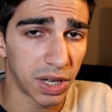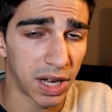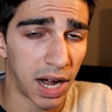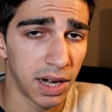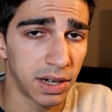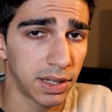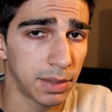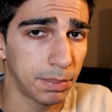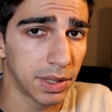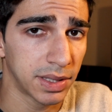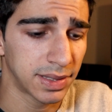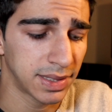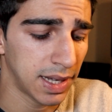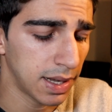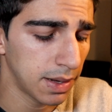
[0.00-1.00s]
higher than
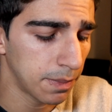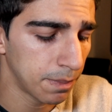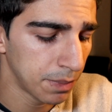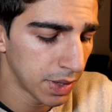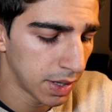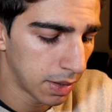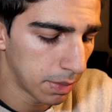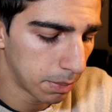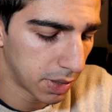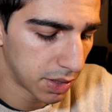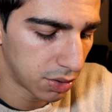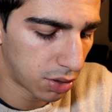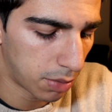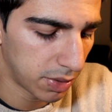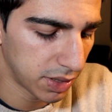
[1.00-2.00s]
+10,
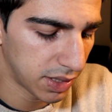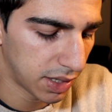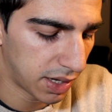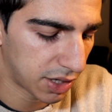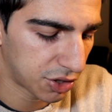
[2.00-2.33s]
but normally I